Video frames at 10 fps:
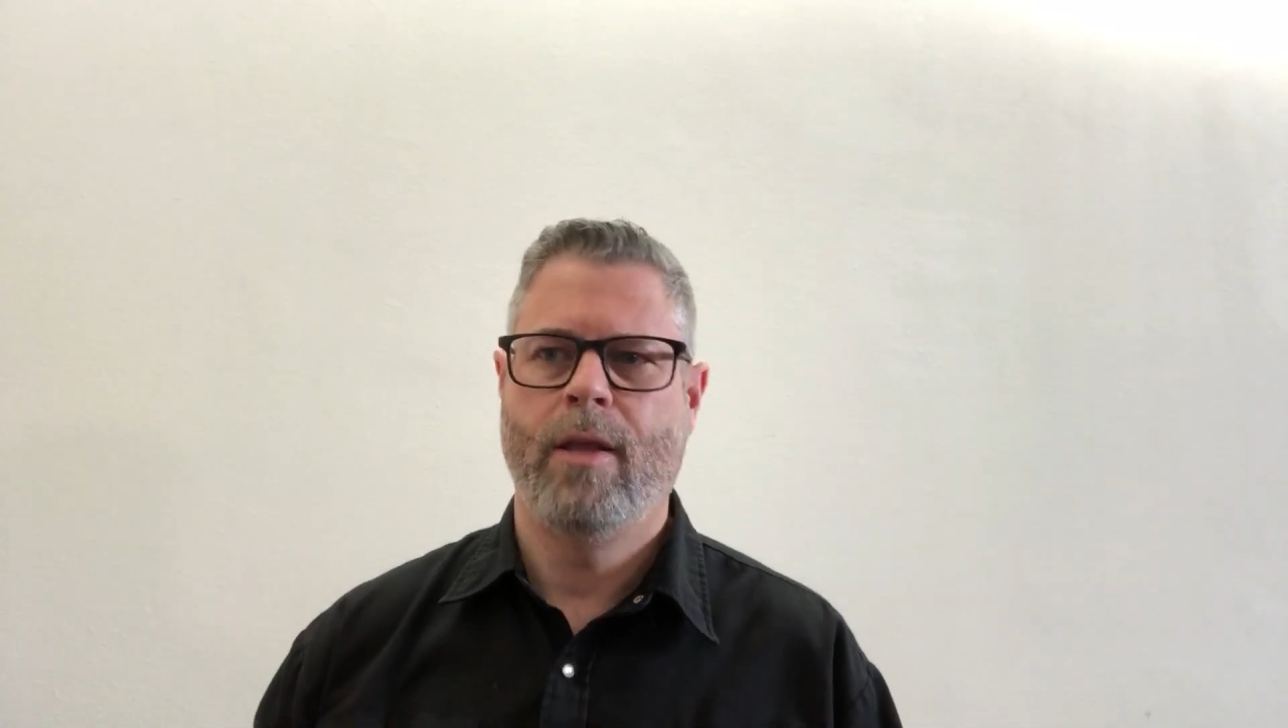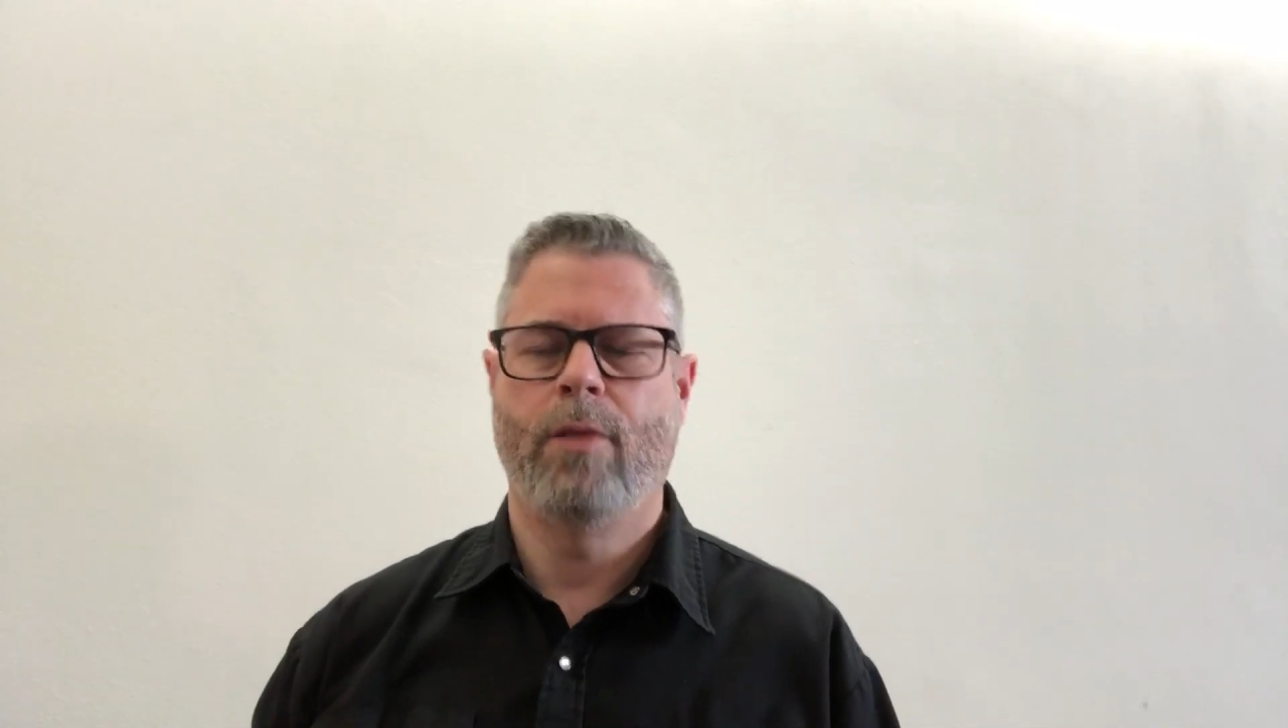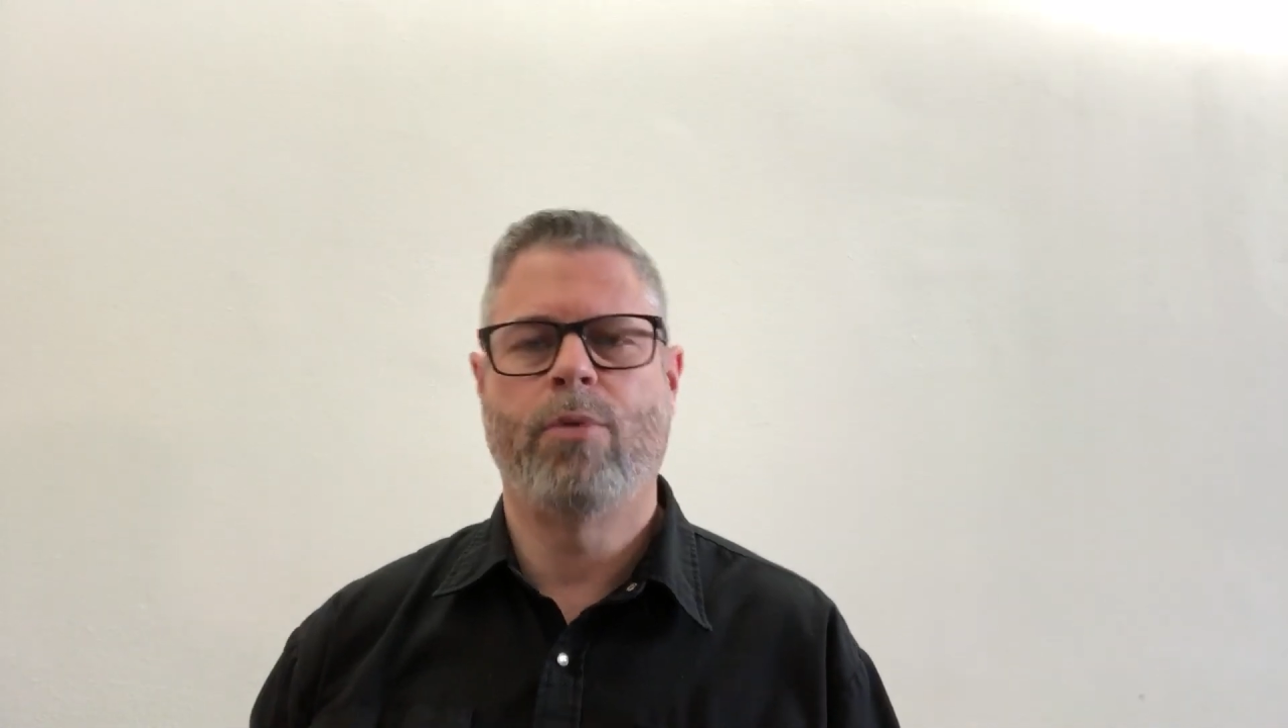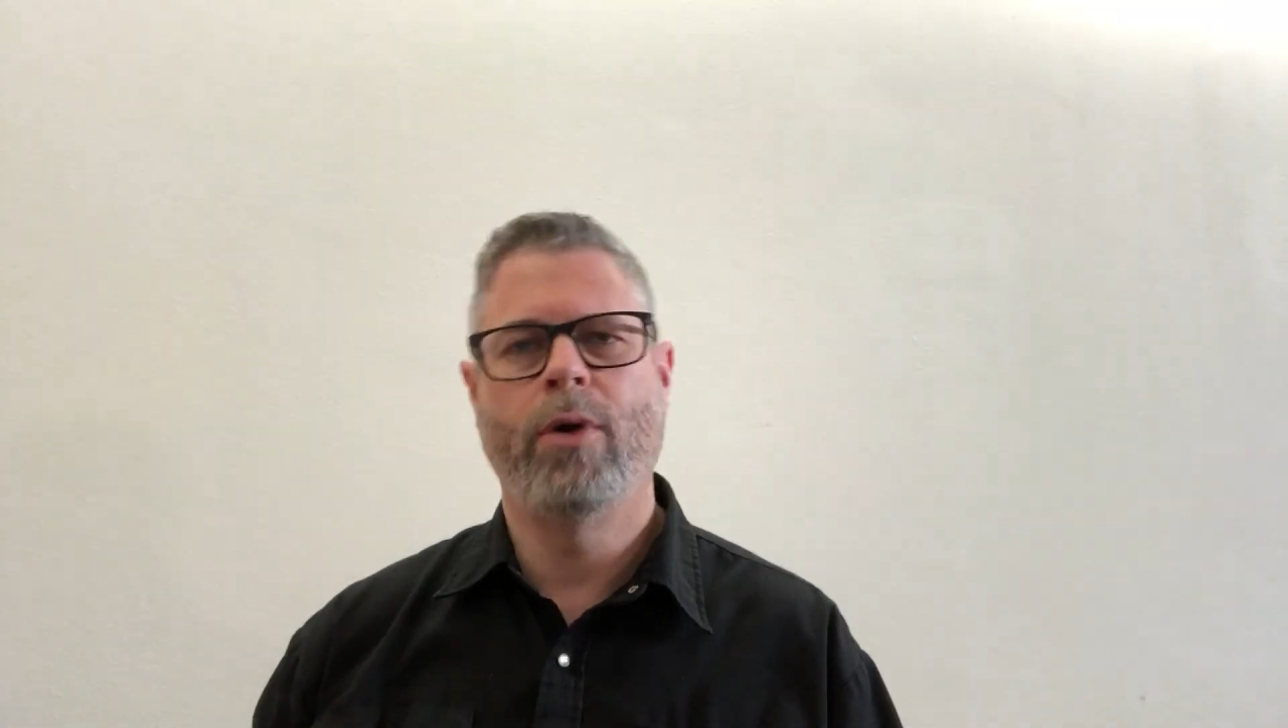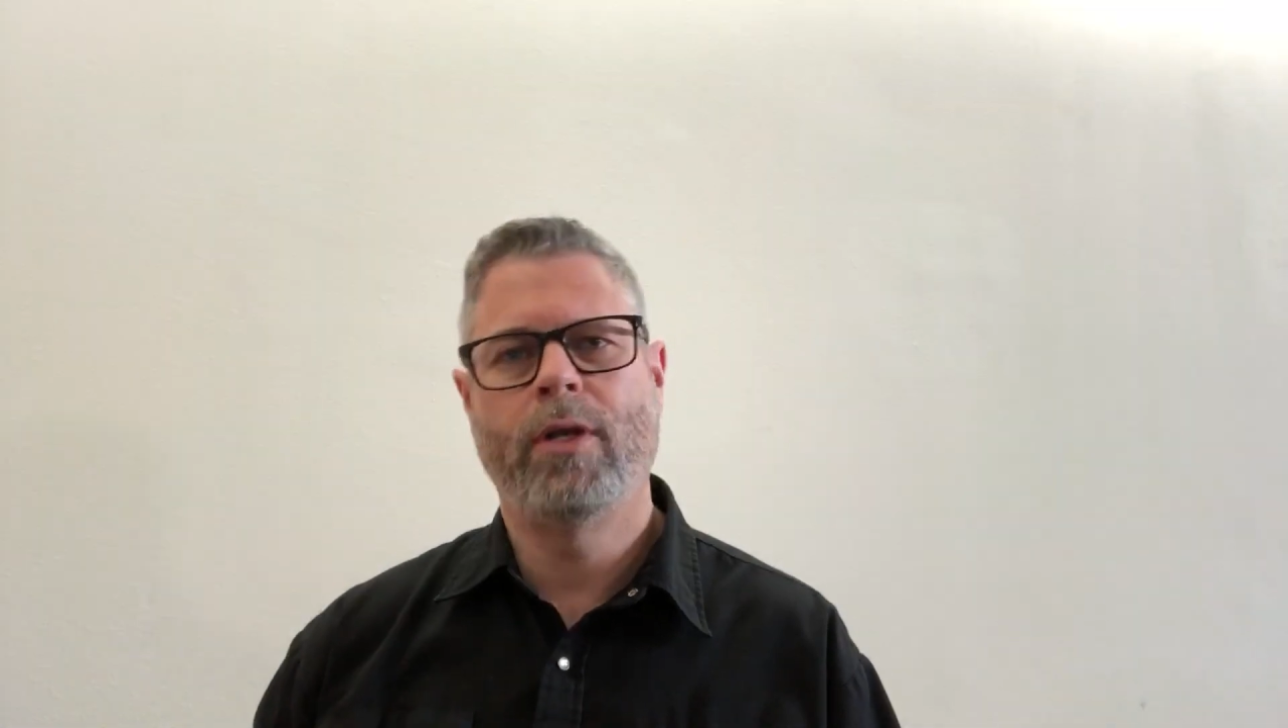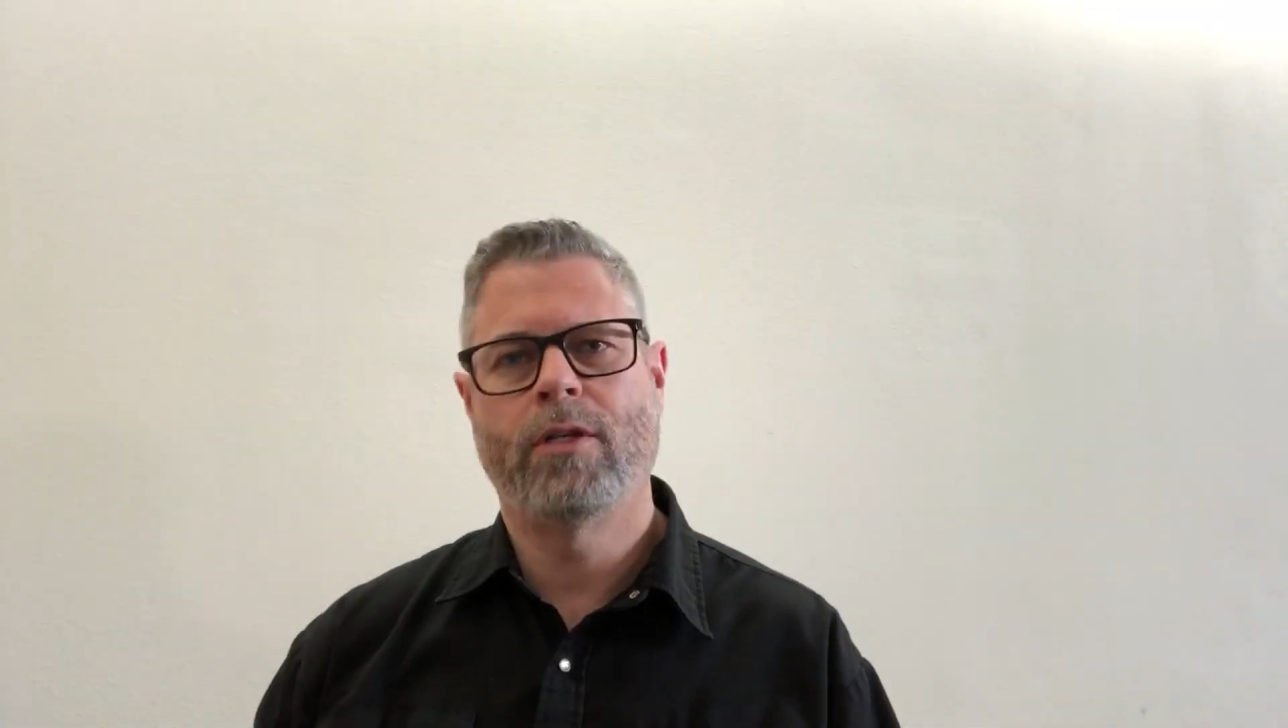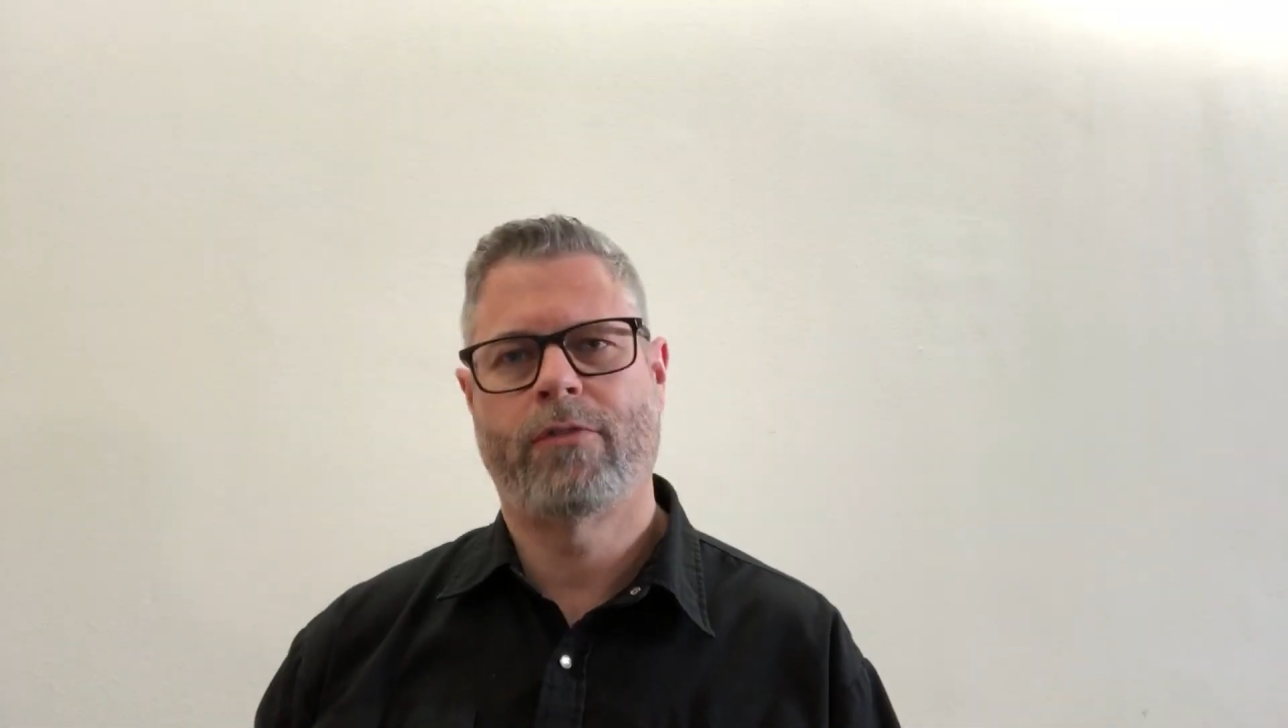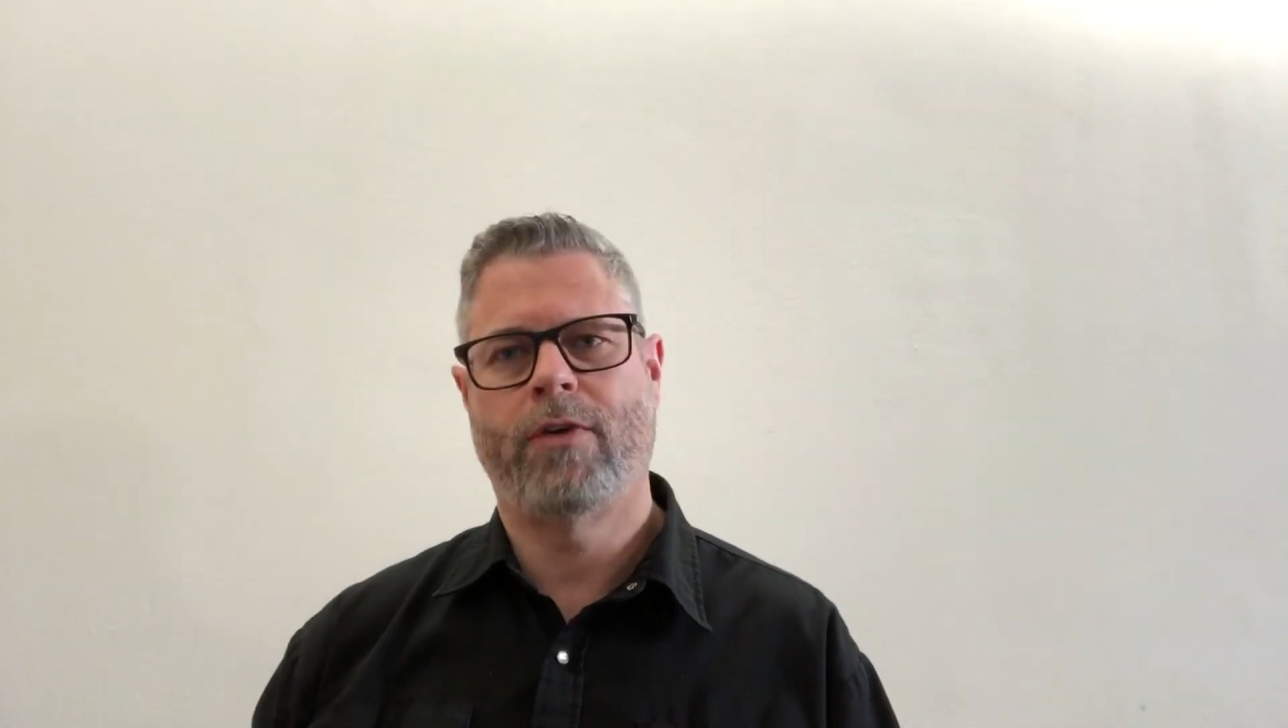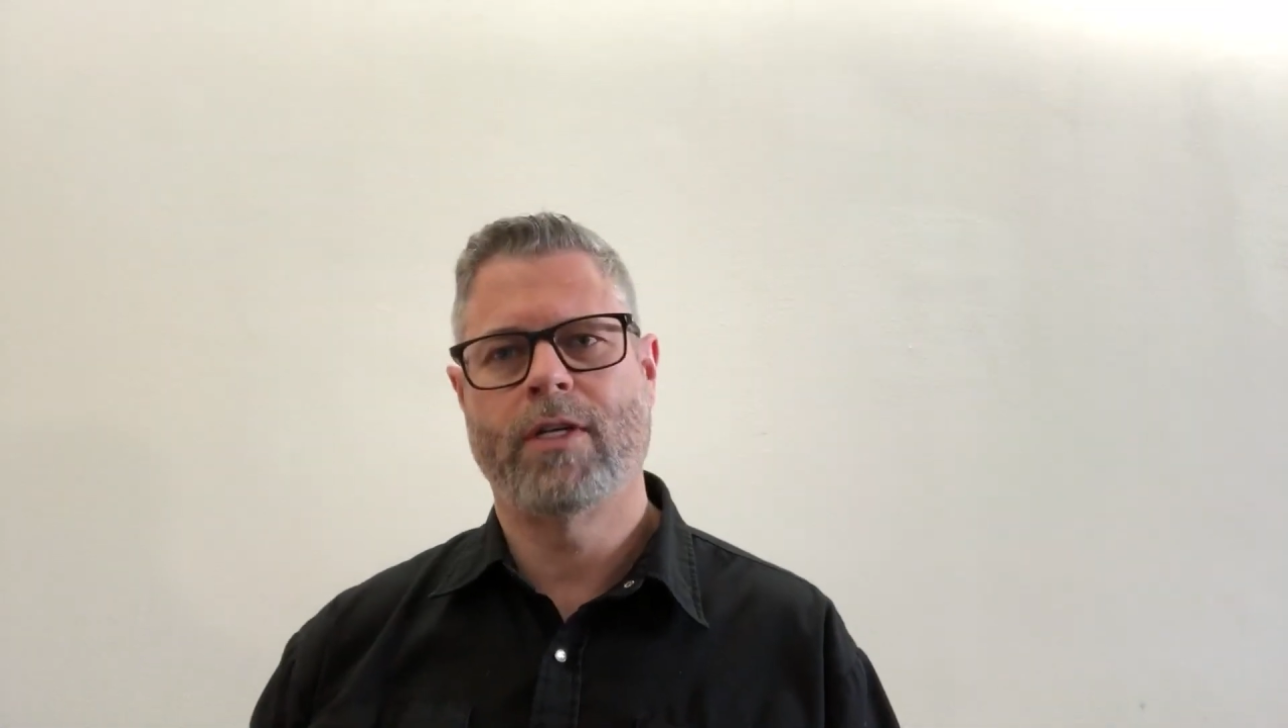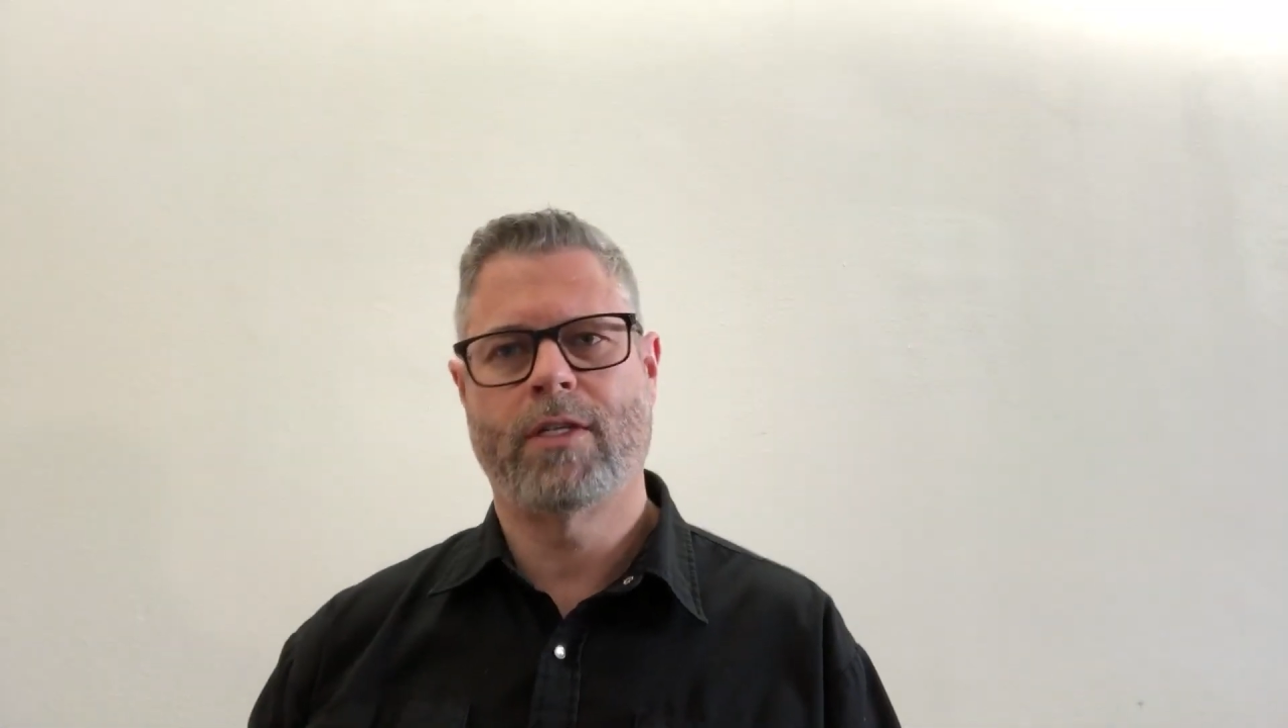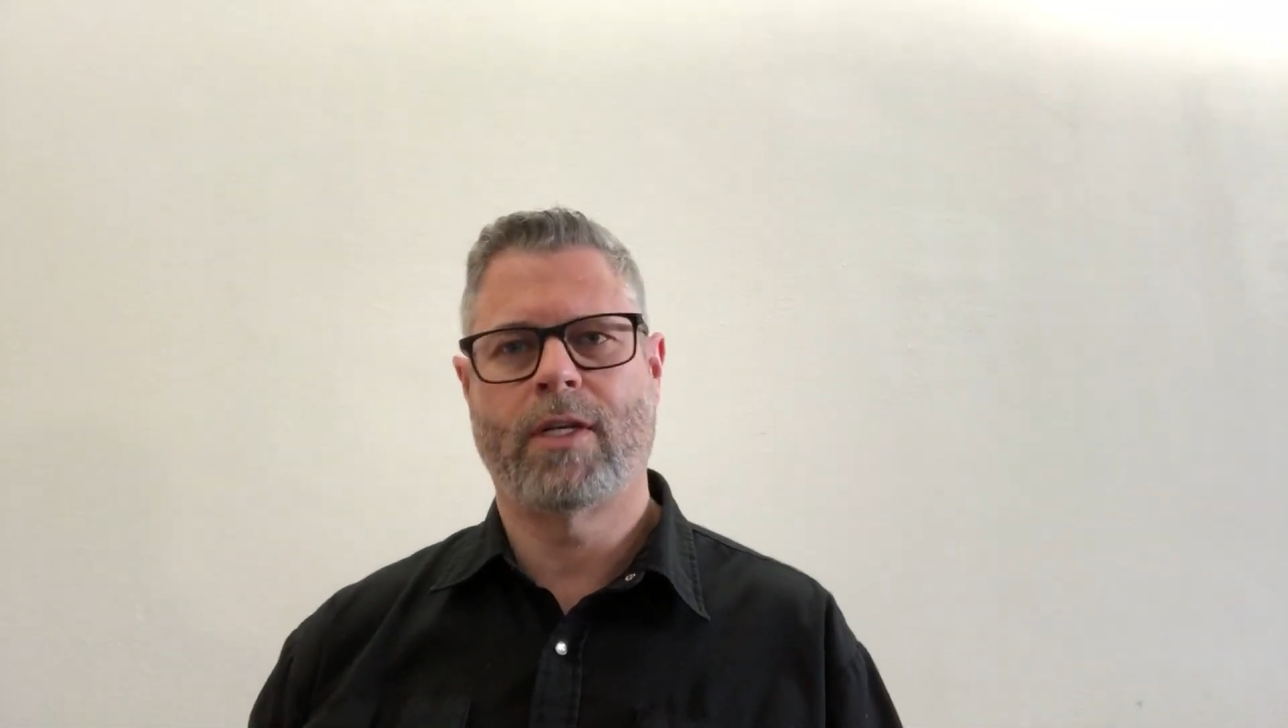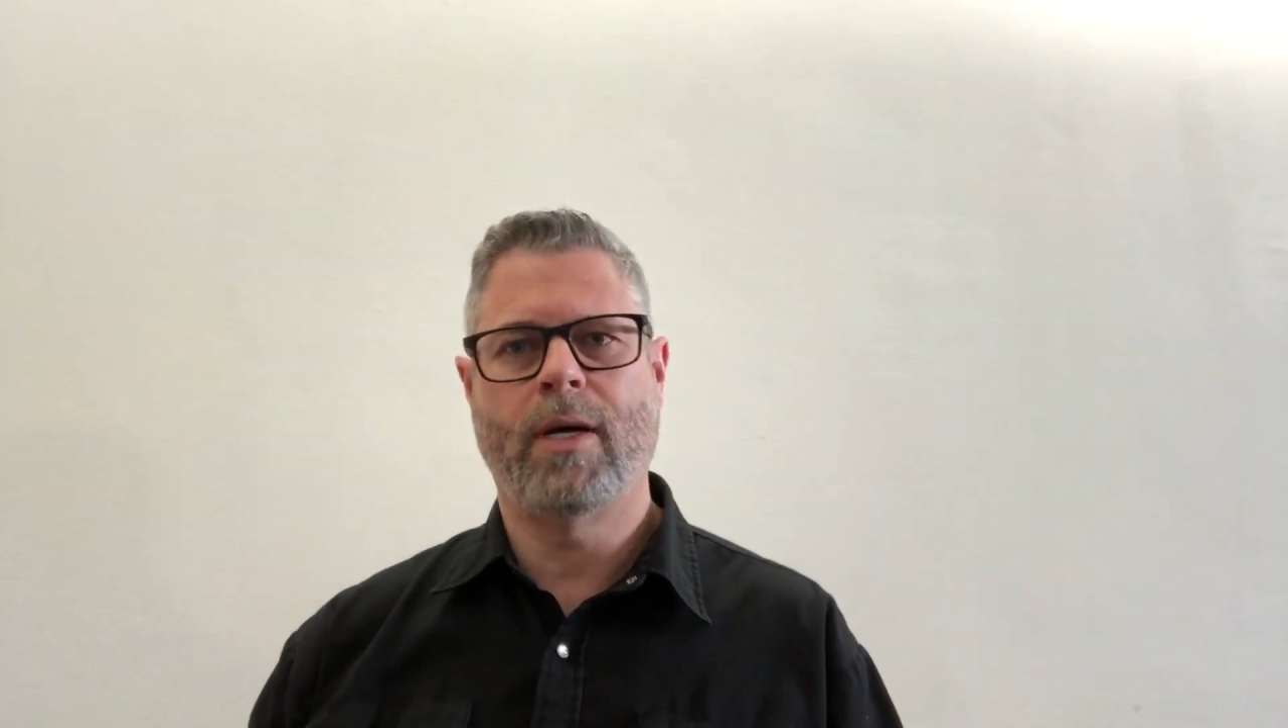The point is for us to